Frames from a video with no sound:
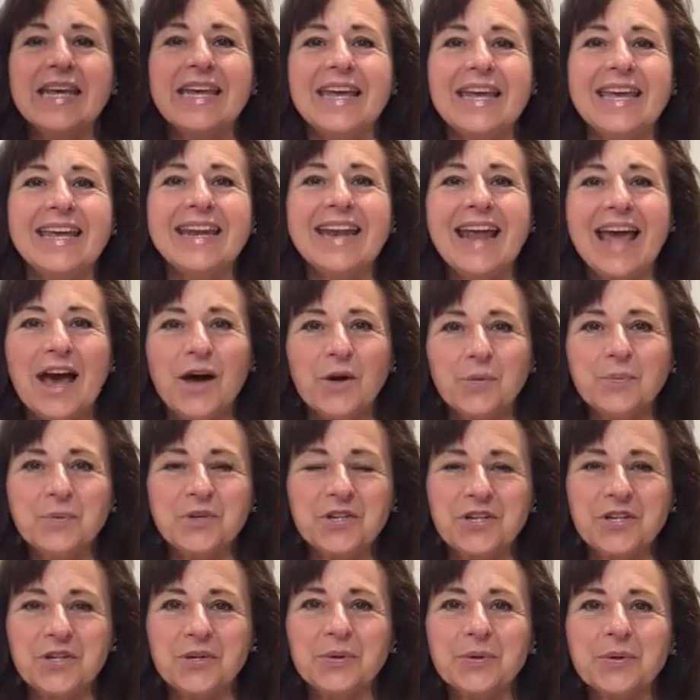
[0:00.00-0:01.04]
it
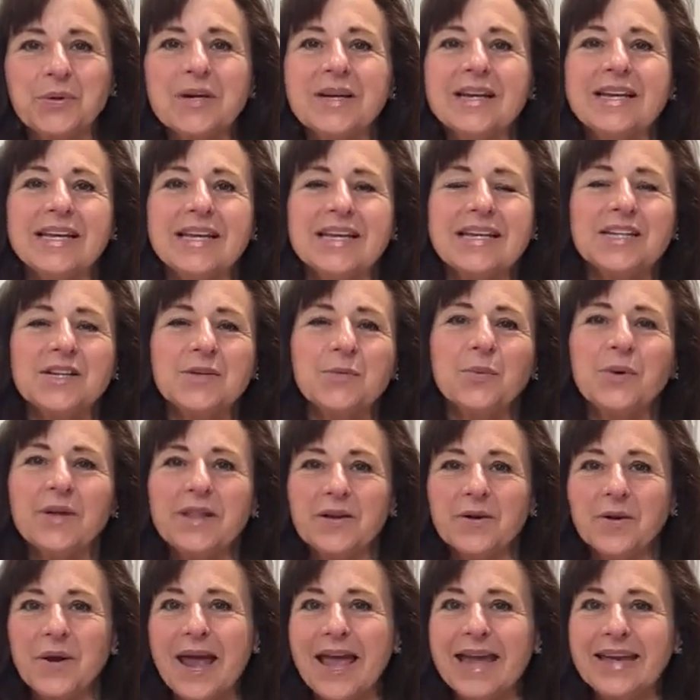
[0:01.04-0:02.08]
helps you with
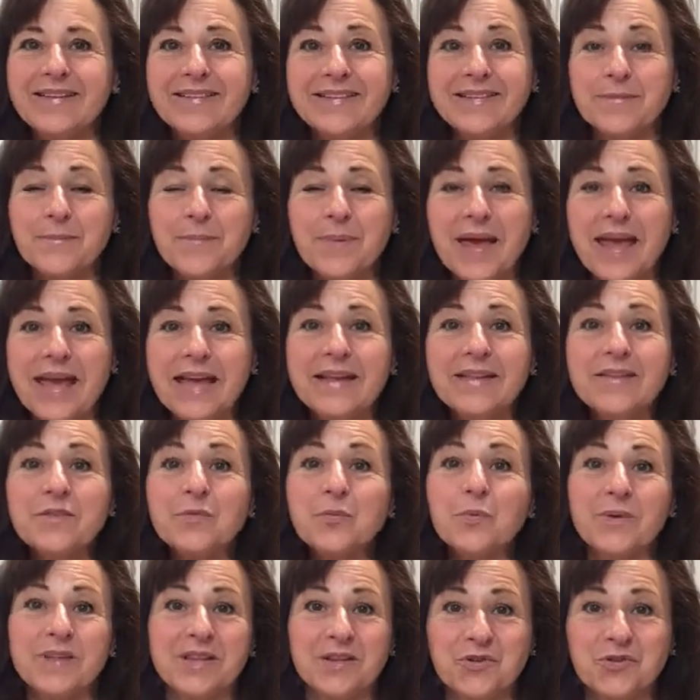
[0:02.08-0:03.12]
your aches and pains,
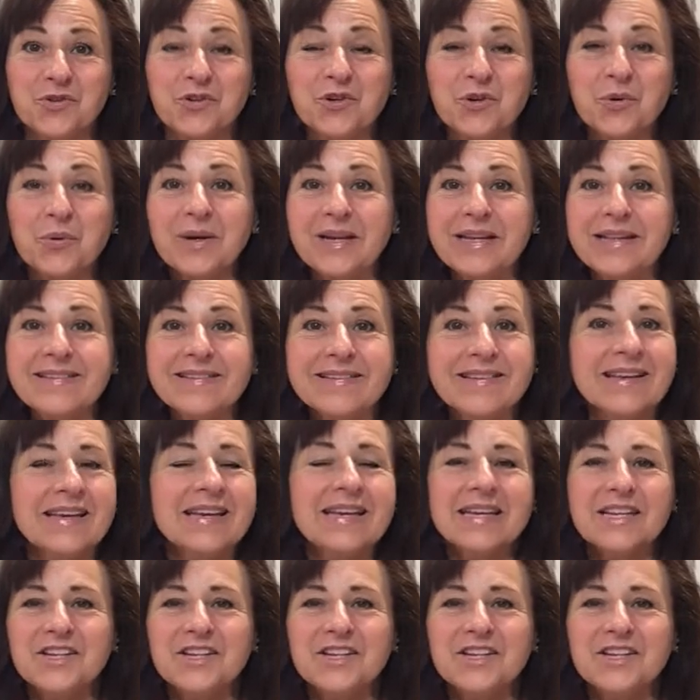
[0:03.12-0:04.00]
with your joints,